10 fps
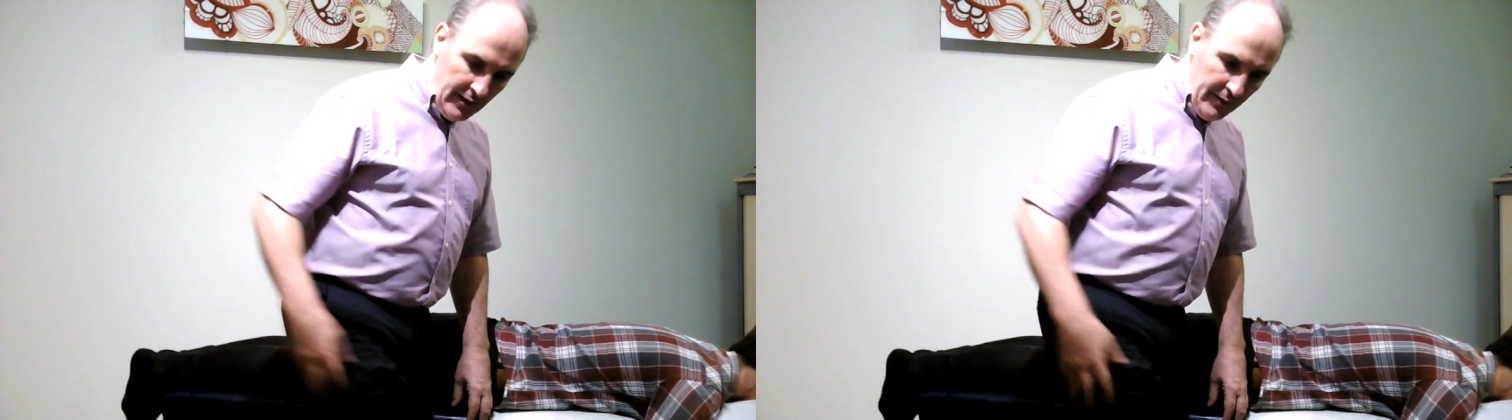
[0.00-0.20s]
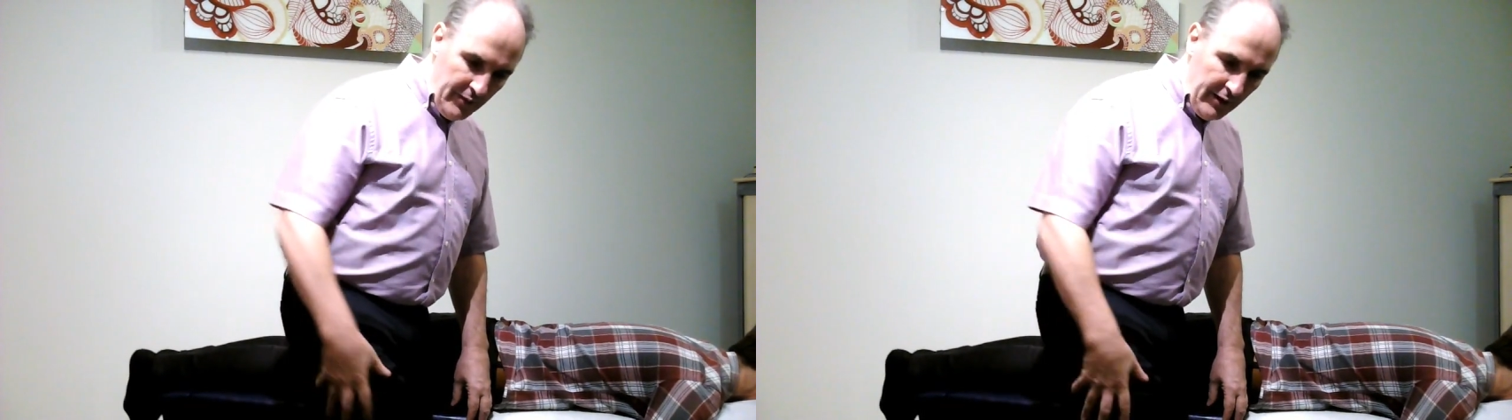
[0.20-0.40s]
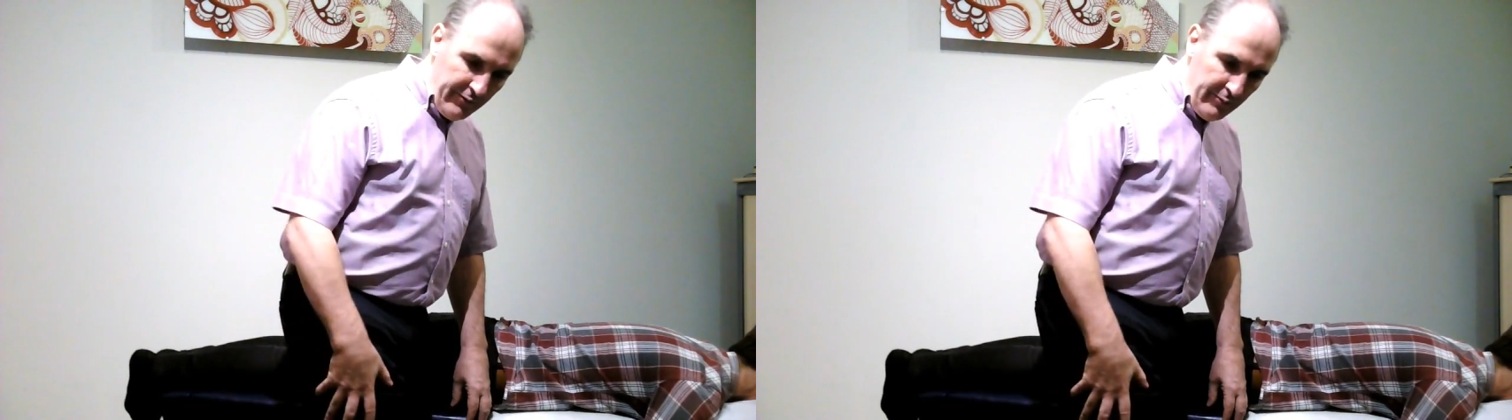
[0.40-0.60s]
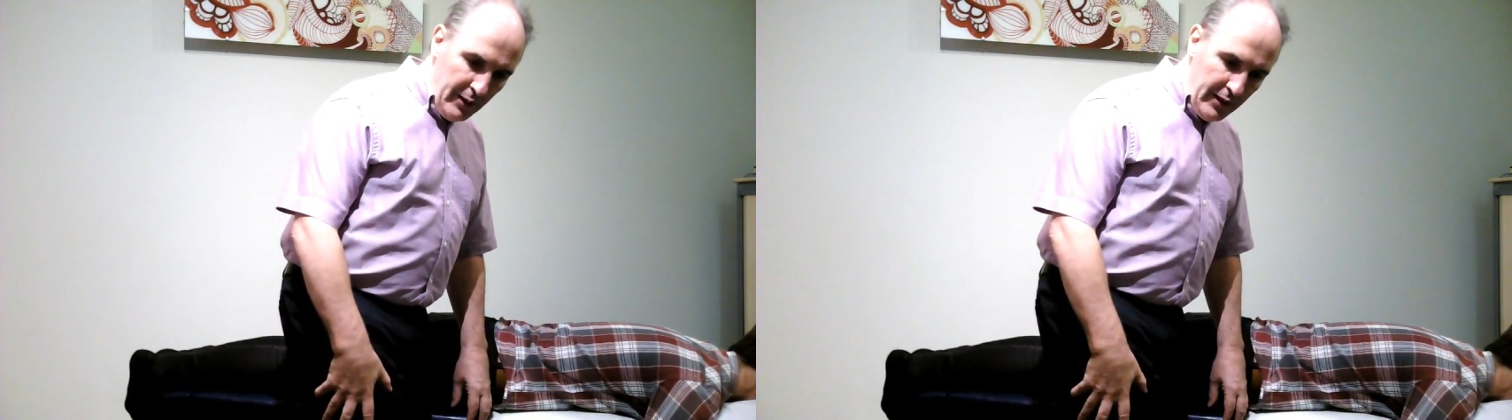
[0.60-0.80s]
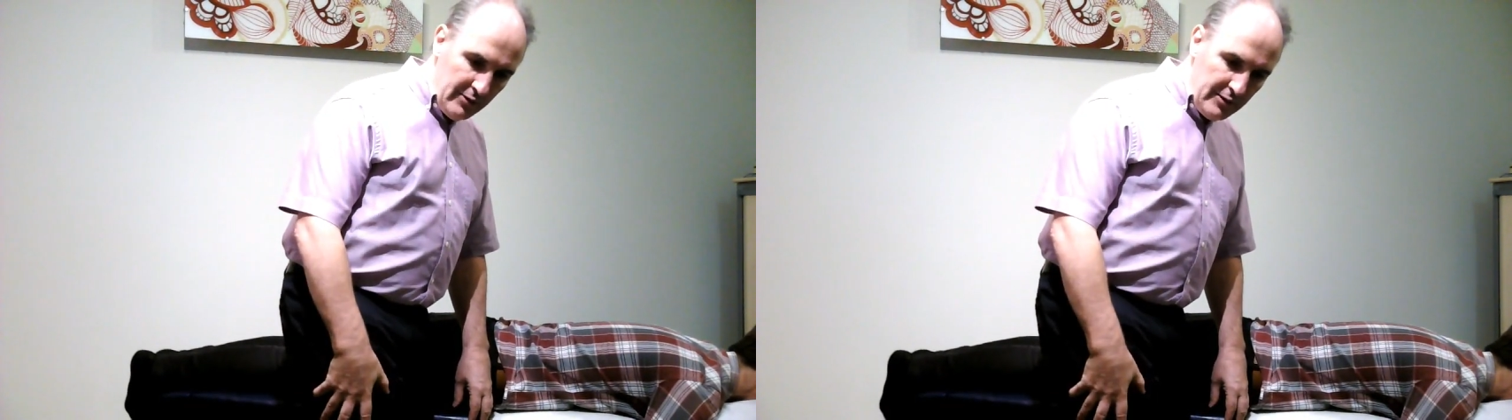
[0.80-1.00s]
Now
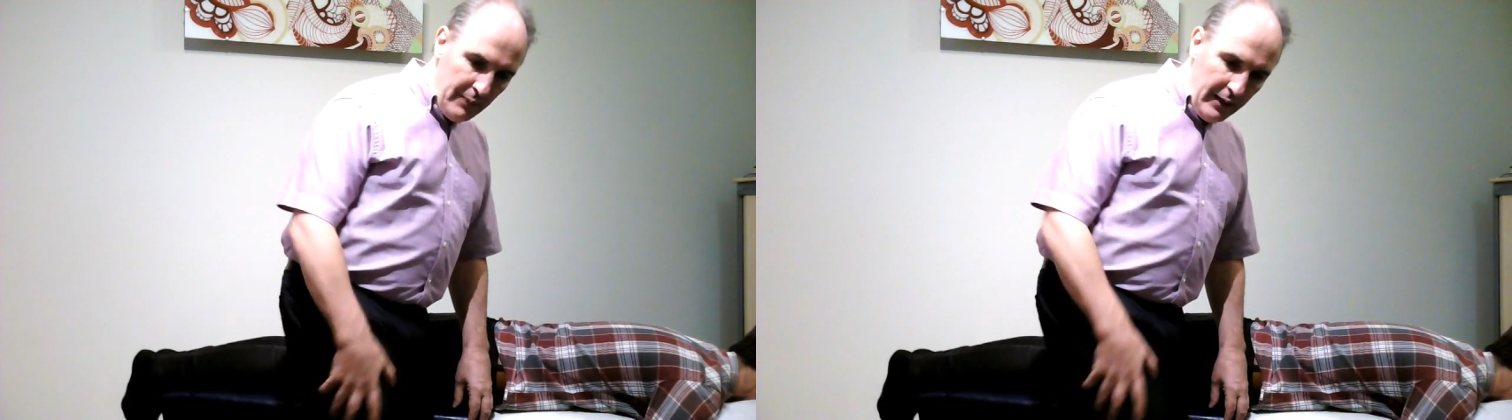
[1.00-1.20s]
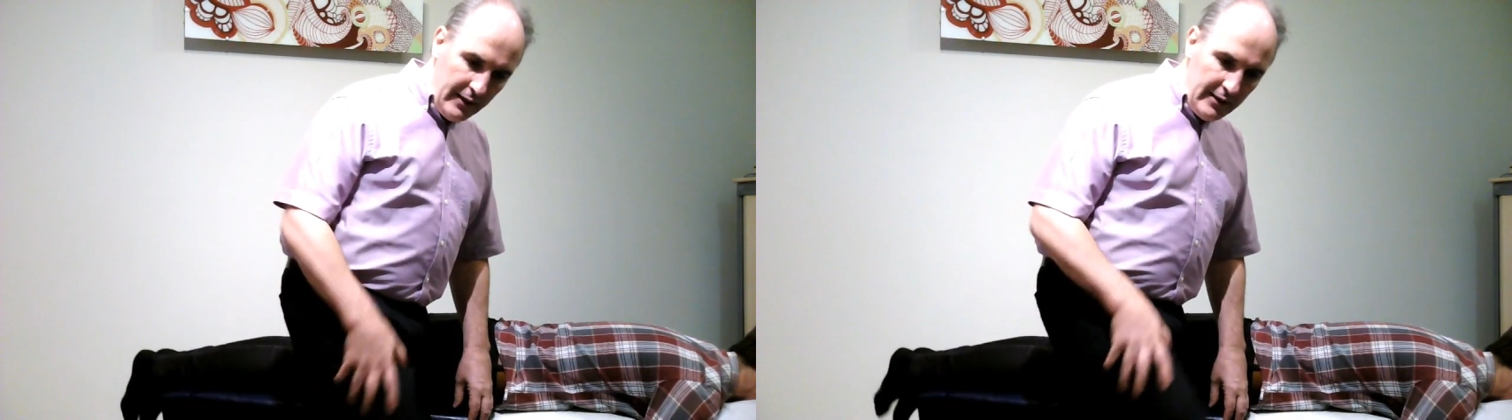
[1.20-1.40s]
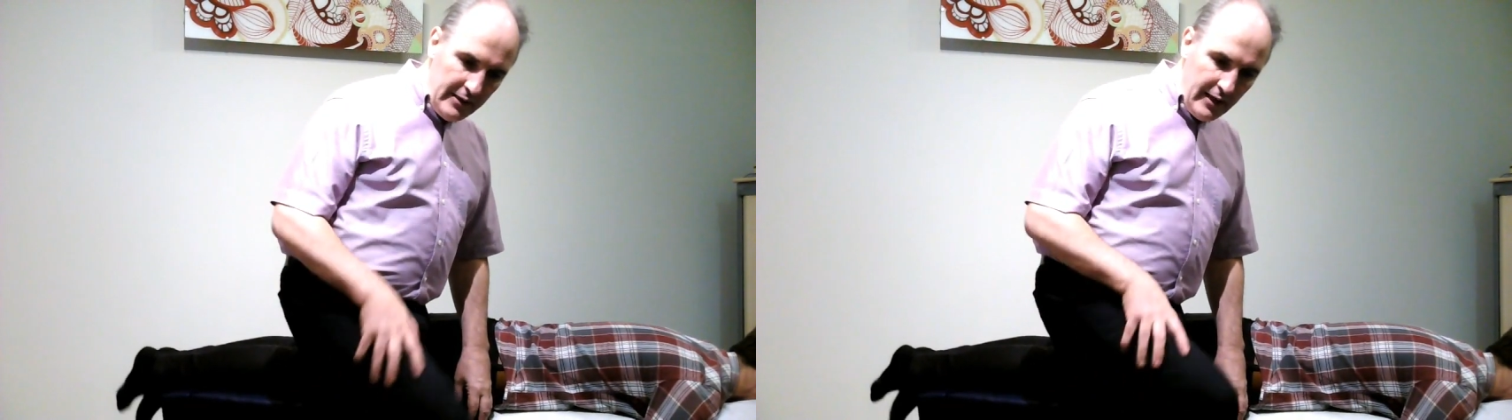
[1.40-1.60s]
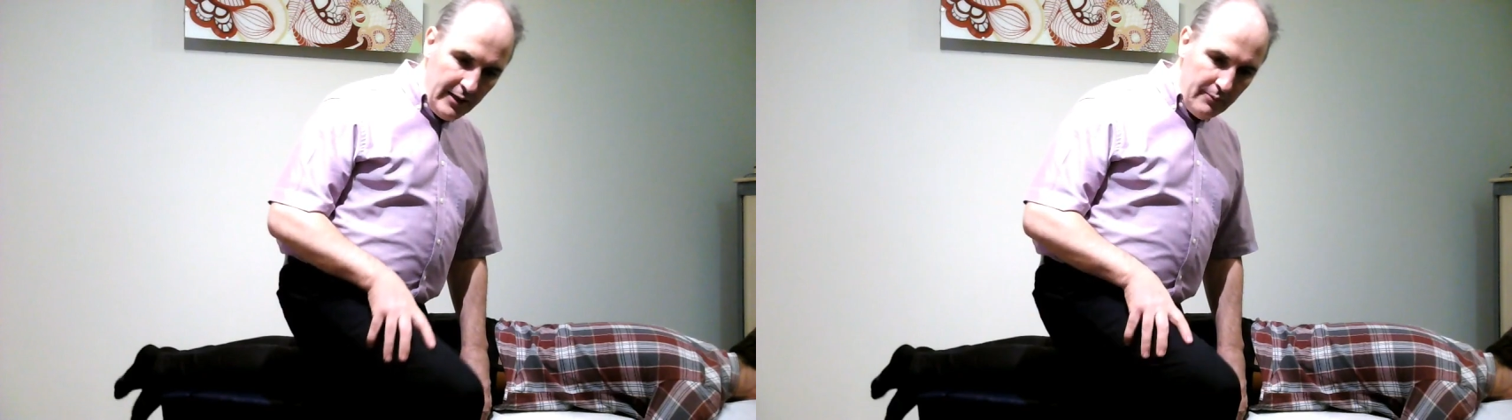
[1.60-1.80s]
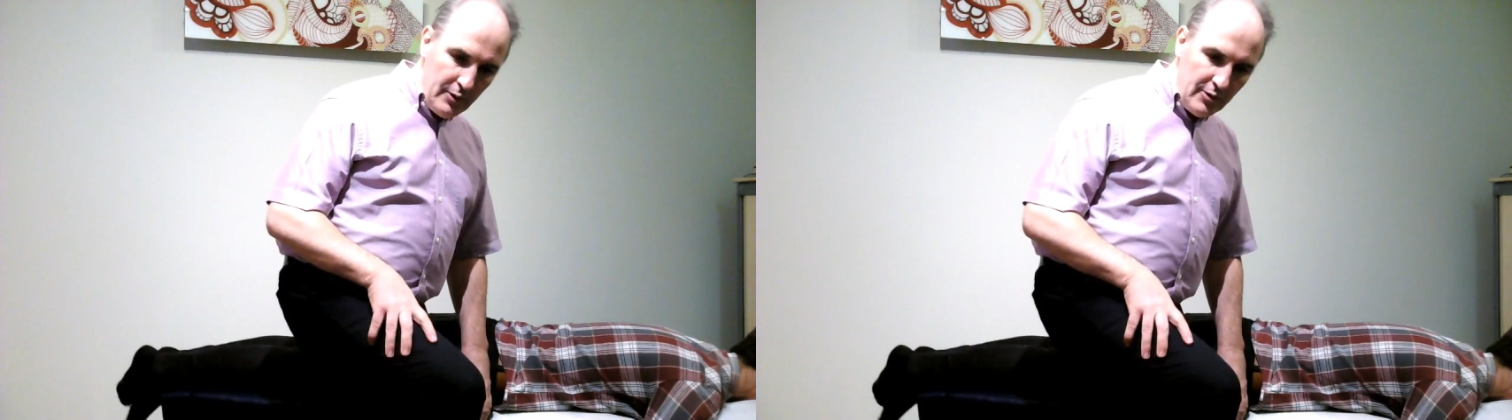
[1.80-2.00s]
Faber is badly
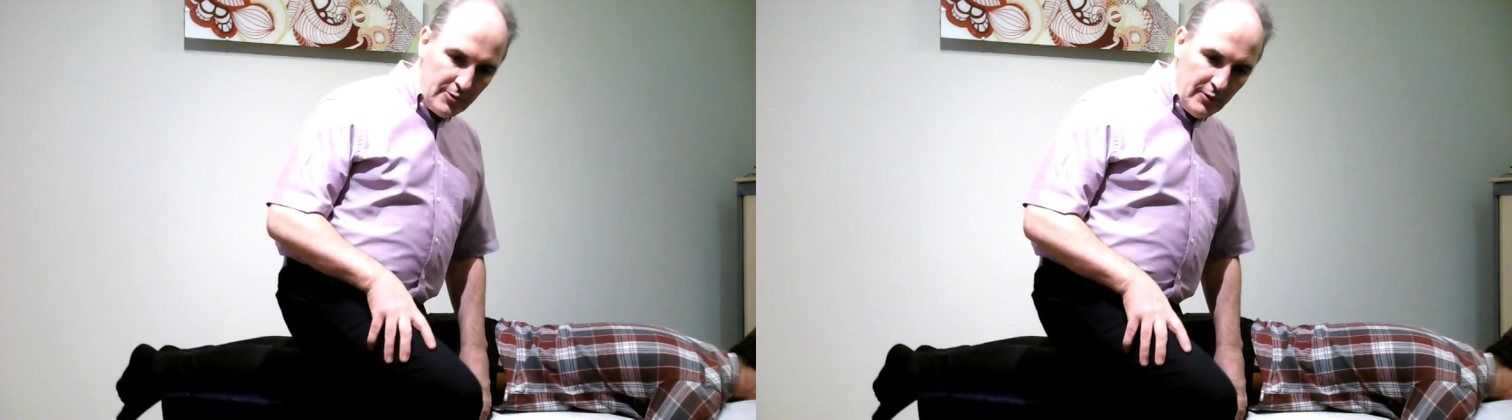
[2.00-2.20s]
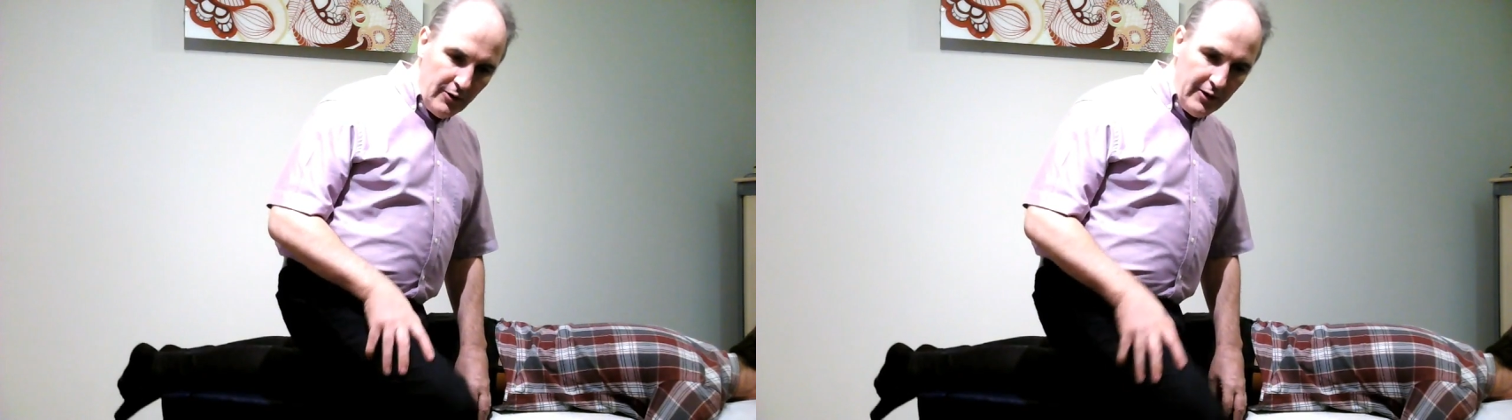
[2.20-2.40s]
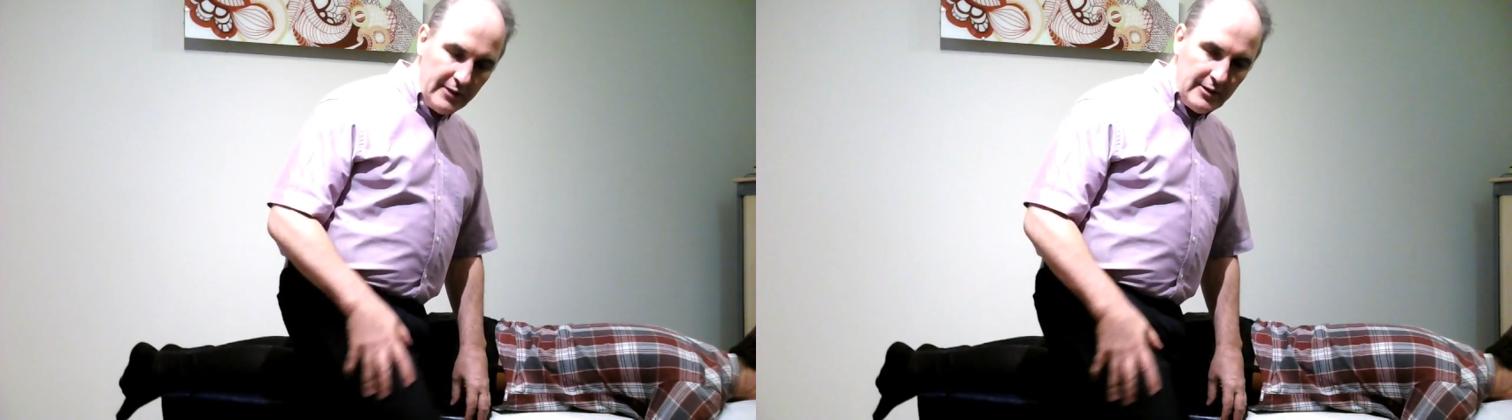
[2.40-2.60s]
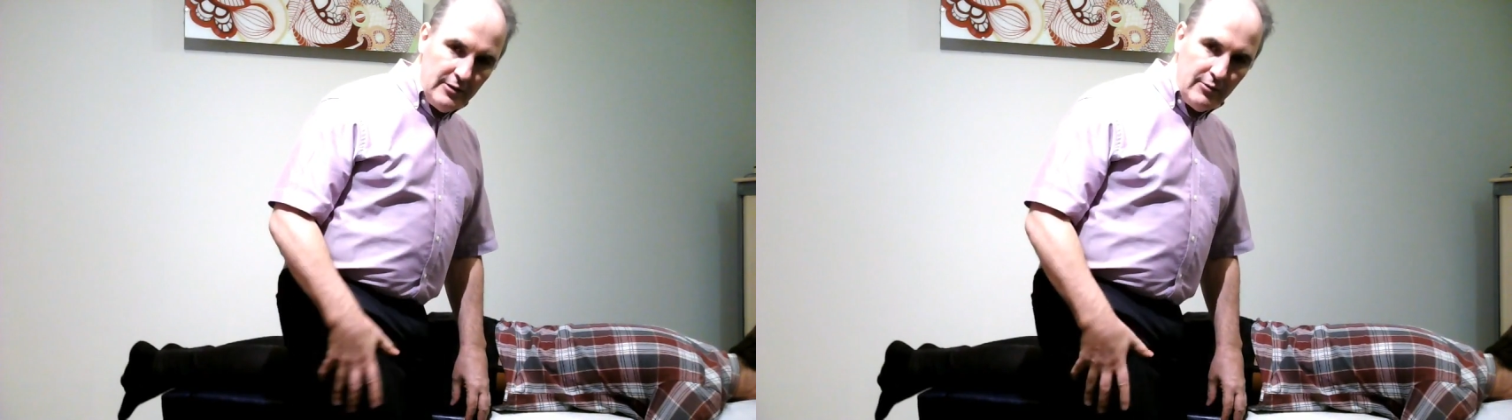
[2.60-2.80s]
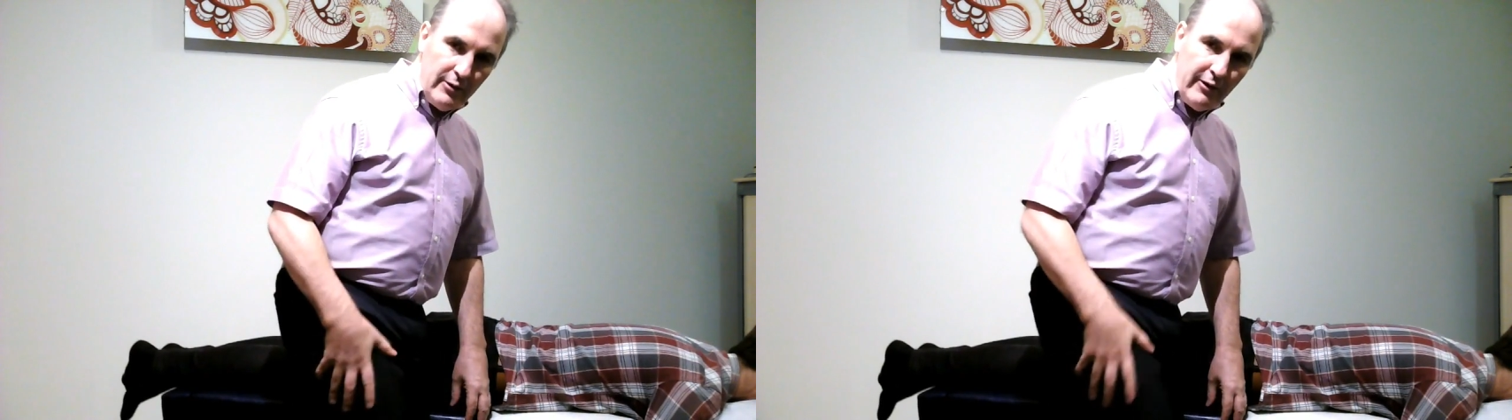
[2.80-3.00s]
named because we're not actually
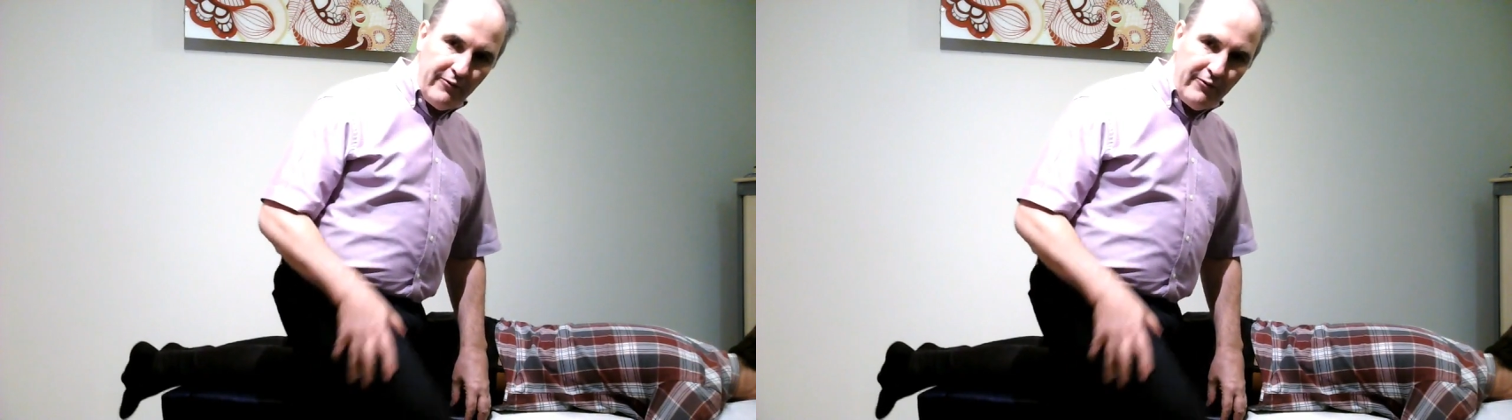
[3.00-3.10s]
doing